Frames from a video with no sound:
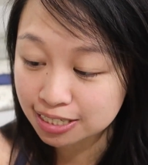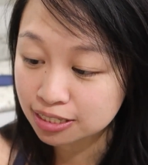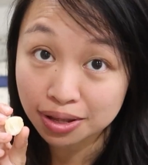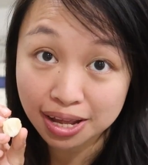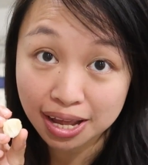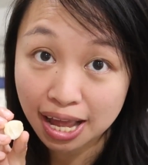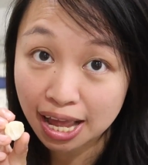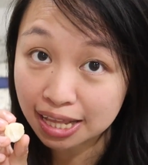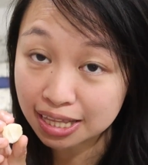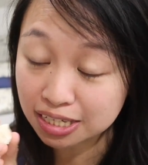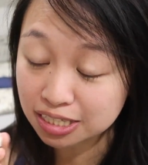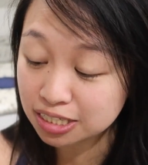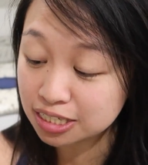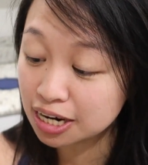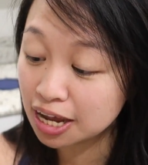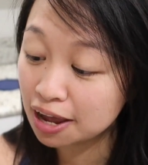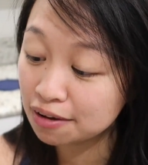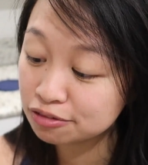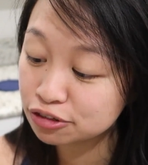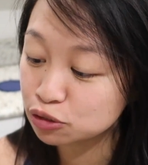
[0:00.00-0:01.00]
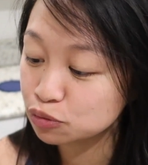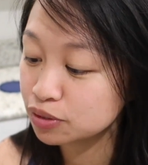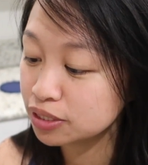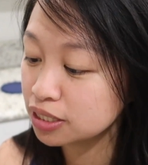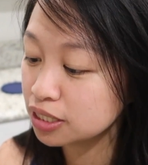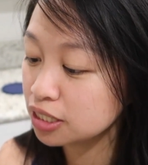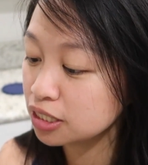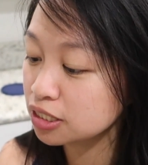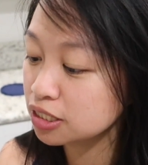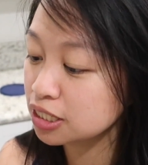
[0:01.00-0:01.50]
It doesn't have
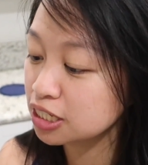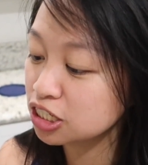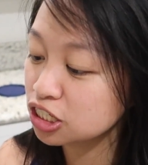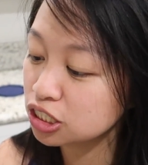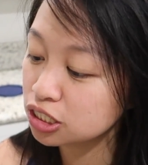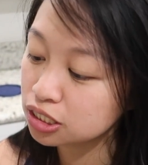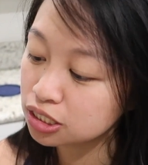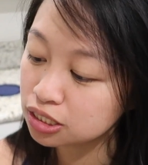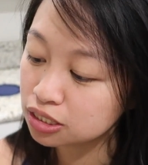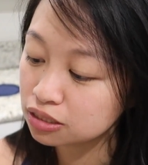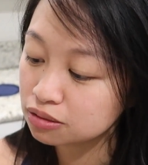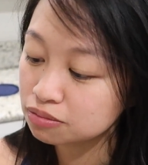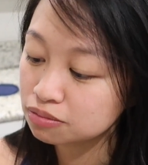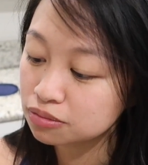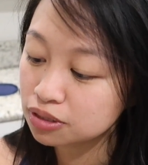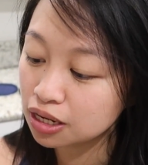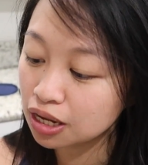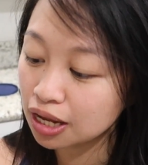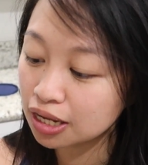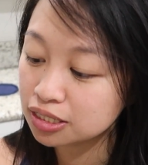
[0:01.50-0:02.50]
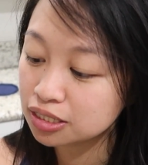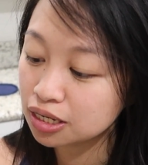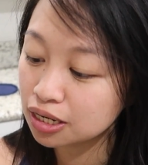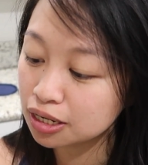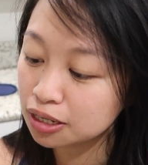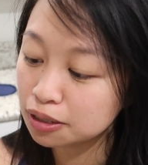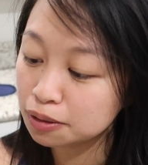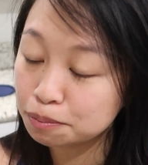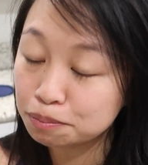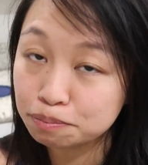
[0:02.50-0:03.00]
sweetness, it just has
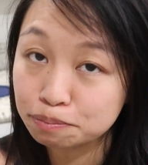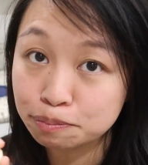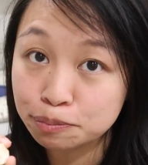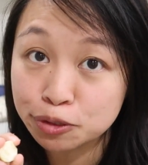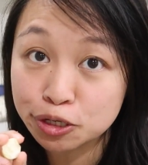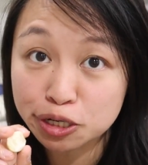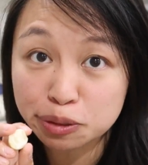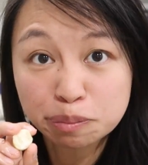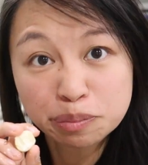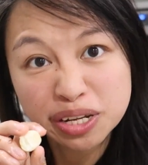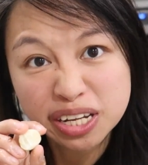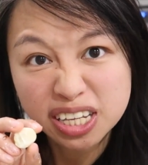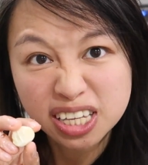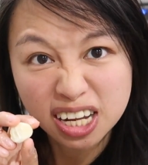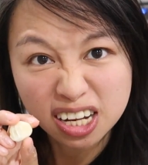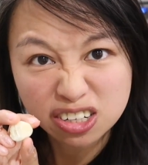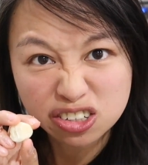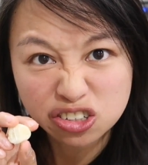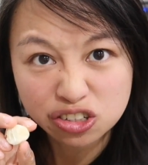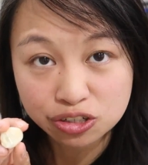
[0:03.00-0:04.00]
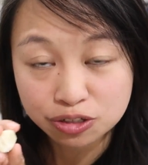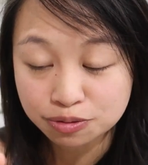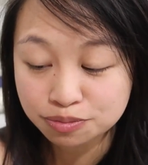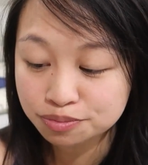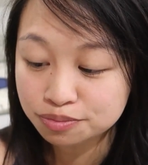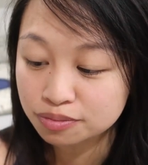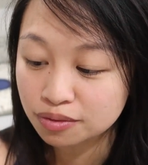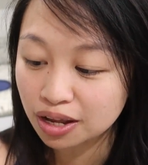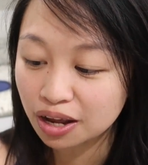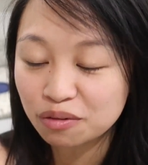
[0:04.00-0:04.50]
like a chickpea texture.
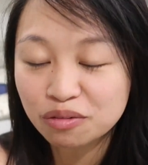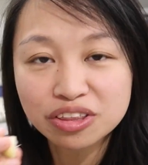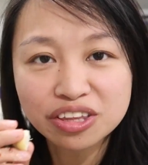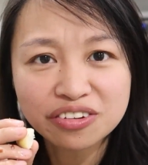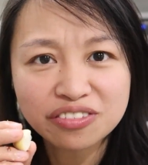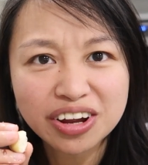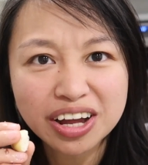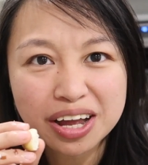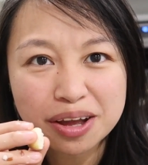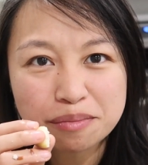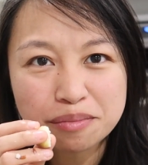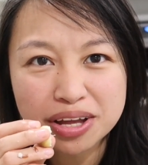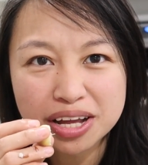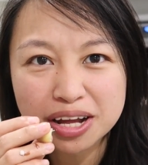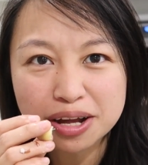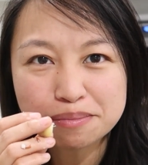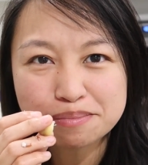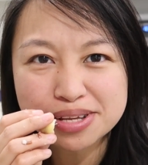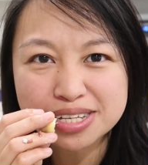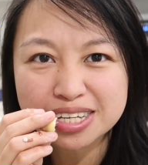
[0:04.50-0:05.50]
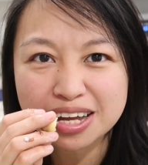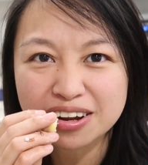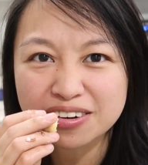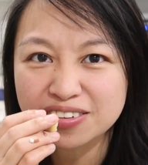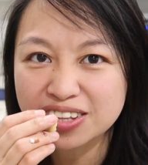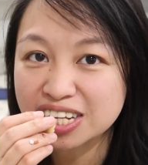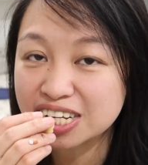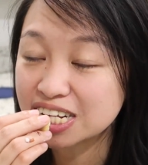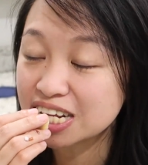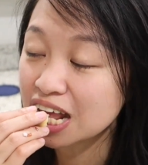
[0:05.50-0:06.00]
I wonder if I can make hummus out
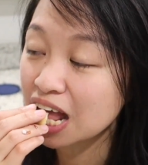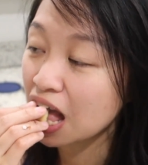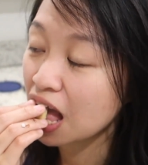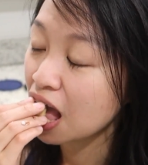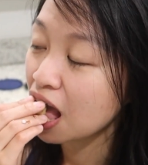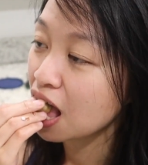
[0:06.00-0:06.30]
of this.